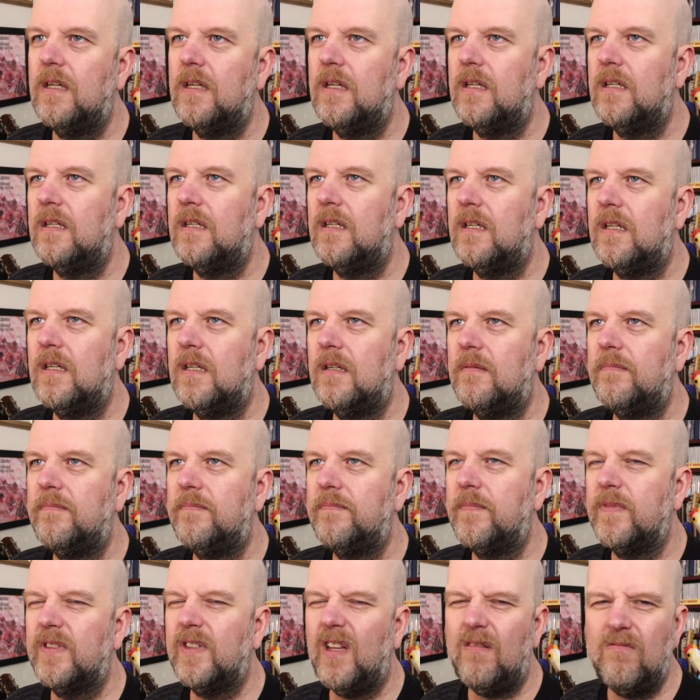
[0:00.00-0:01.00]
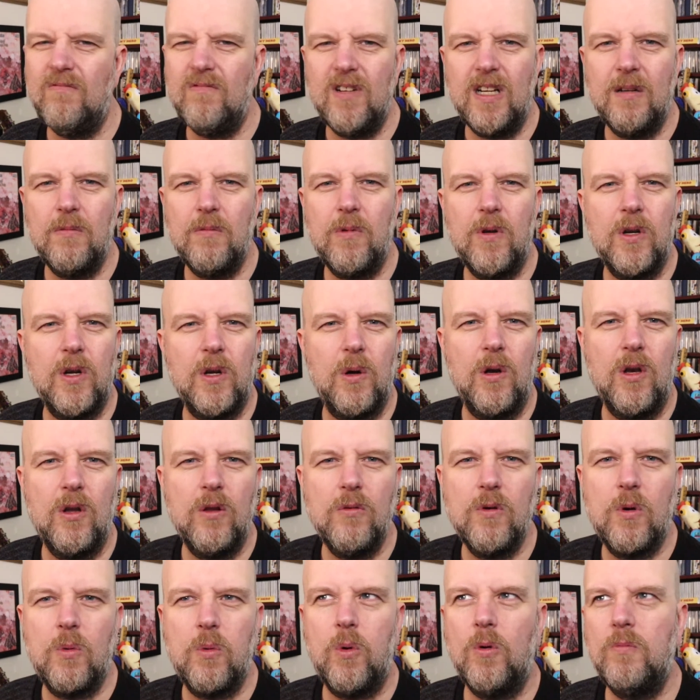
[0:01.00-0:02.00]
Don't really want a
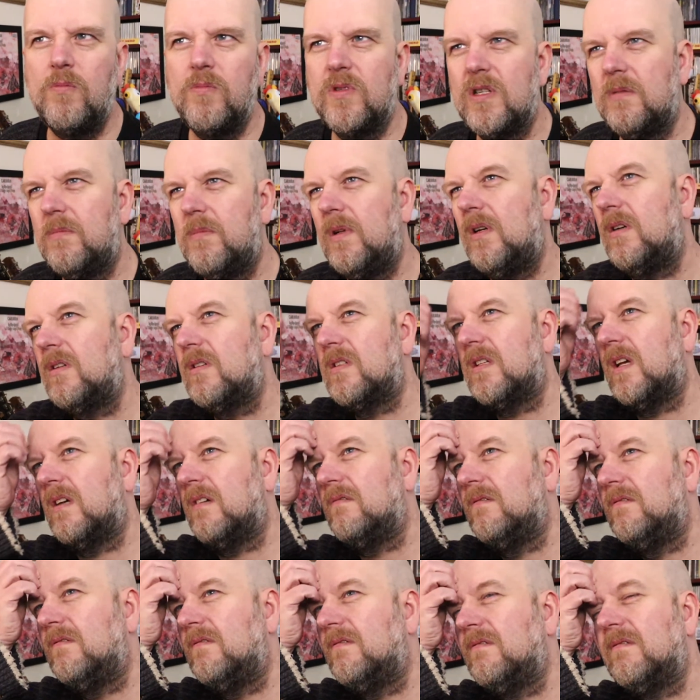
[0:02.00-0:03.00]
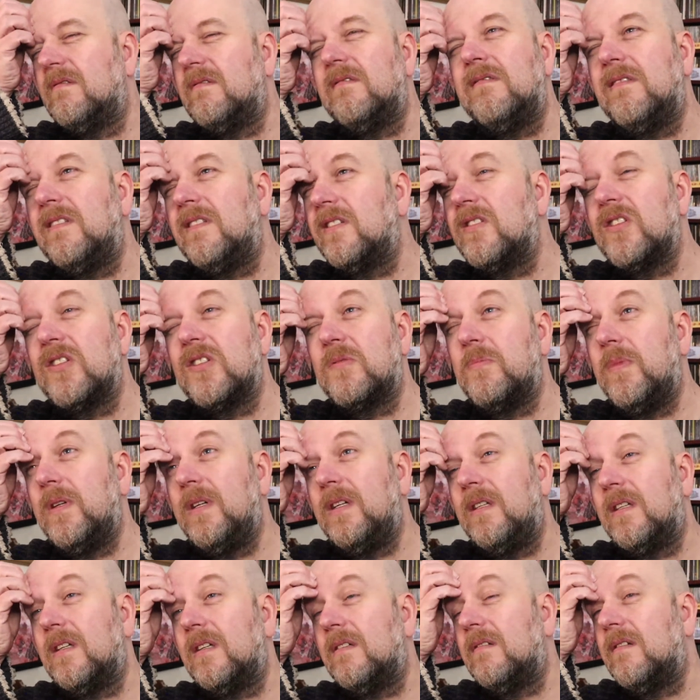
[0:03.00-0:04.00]
lukewarm tomato. That's just me
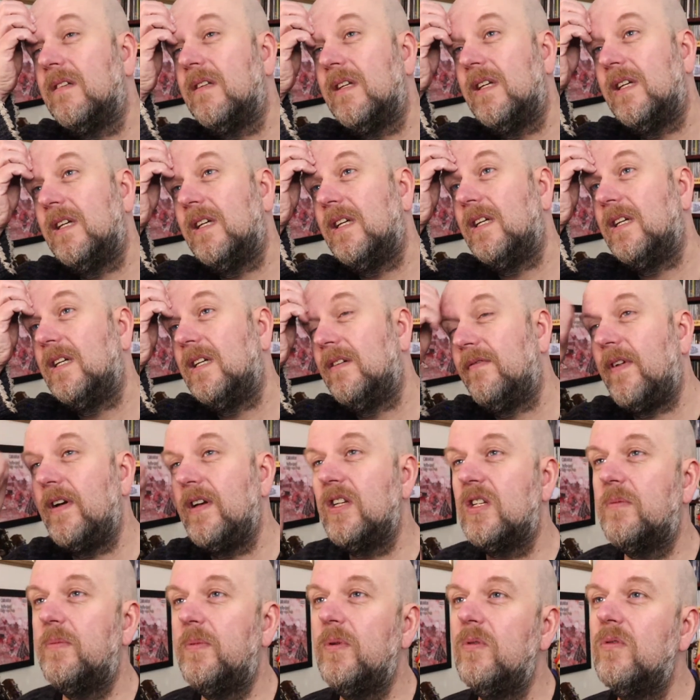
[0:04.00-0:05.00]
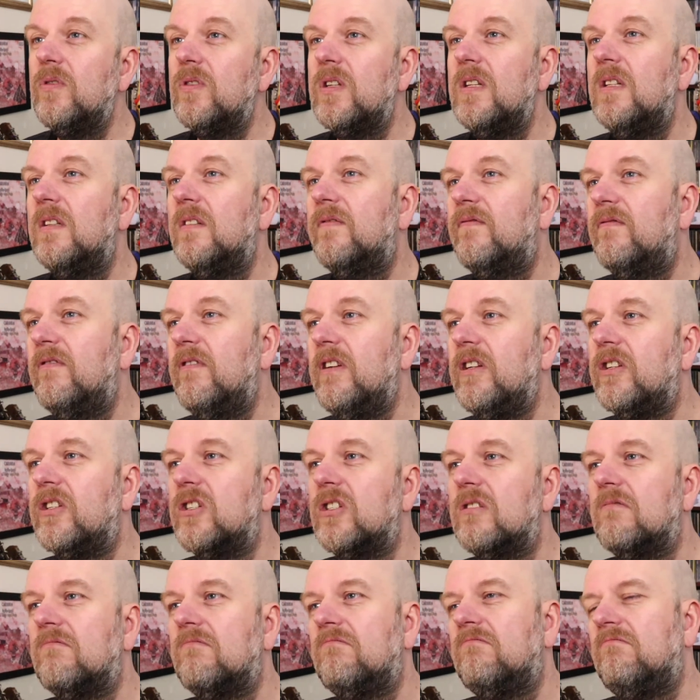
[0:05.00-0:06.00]
though. Vegetables in the fridge.